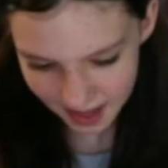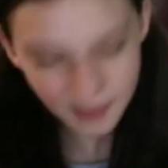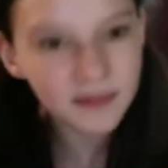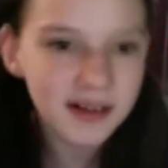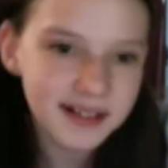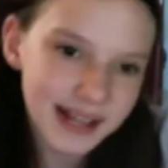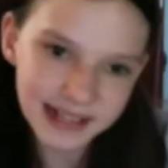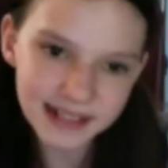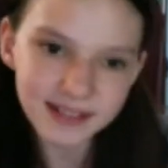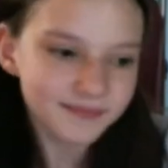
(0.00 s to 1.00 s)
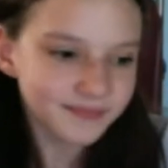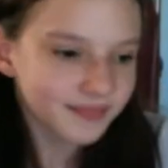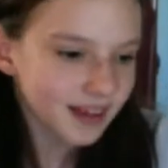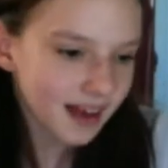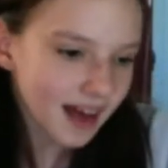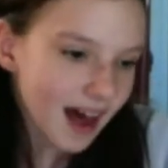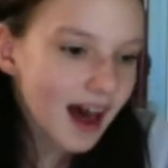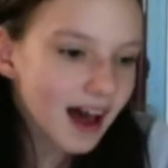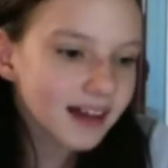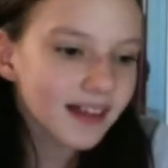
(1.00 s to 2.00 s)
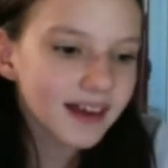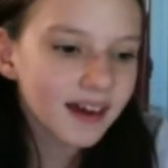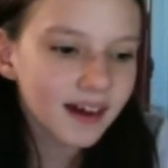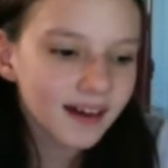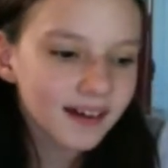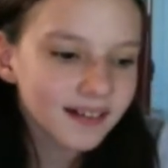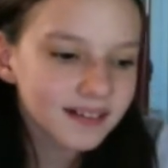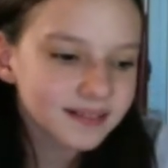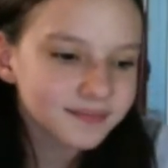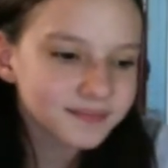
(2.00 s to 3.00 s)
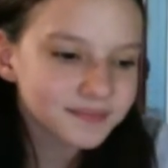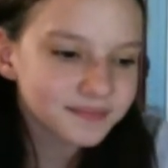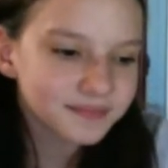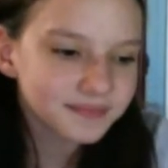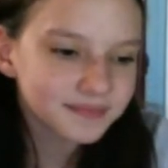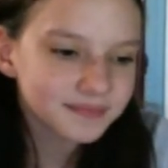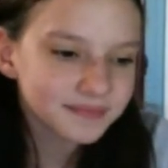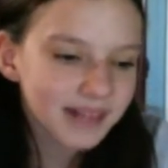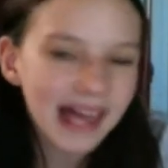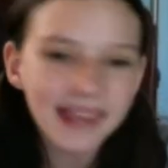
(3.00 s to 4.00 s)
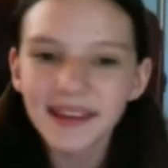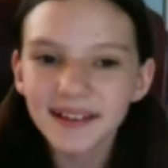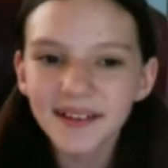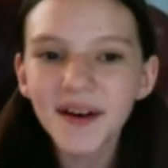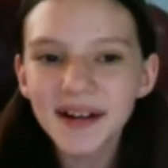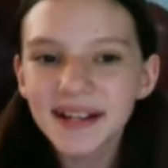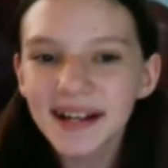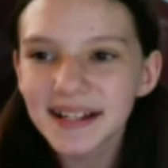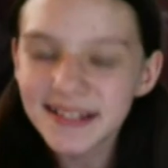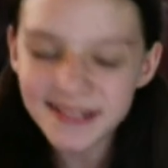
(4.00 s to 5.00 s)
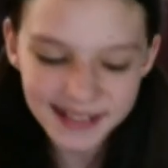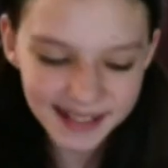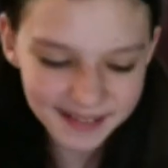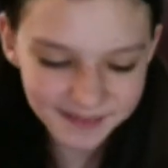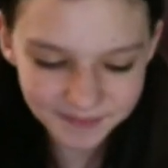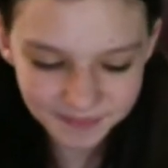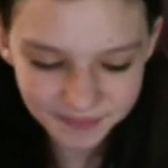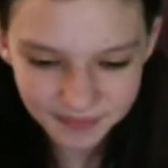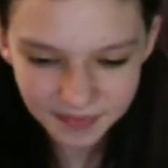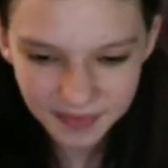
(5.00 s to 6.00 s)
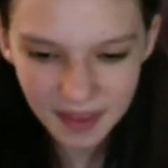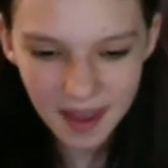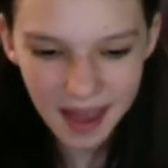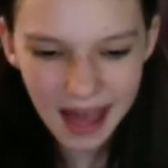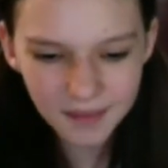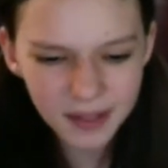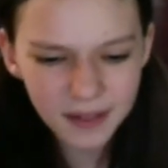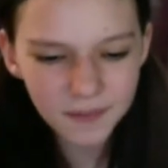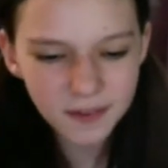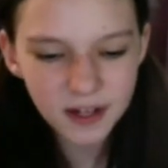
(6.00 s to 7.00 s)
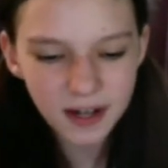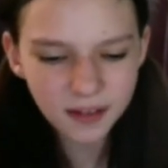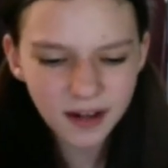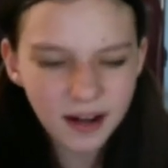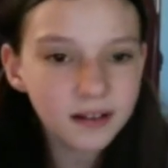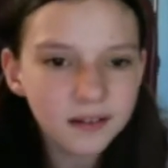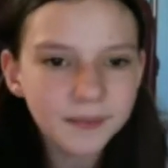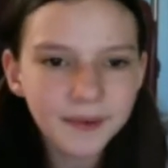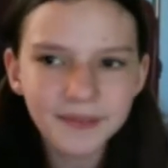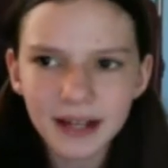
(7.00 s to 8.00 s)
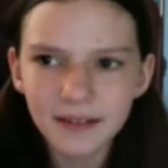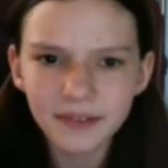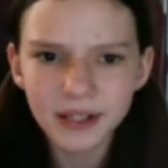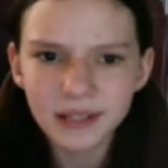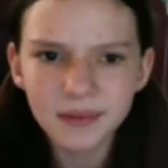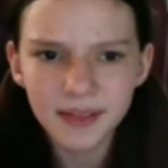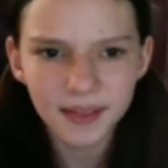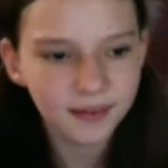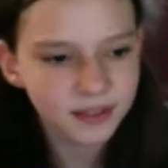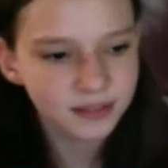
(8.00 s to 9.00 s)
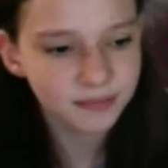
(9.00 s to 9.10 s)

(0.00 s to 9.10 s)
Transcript: give it a 6. I like it. I like it a lot. Yeah, it's really good. And when I first tried it, I thought I had a little bit of an aftertaste, but I think that was just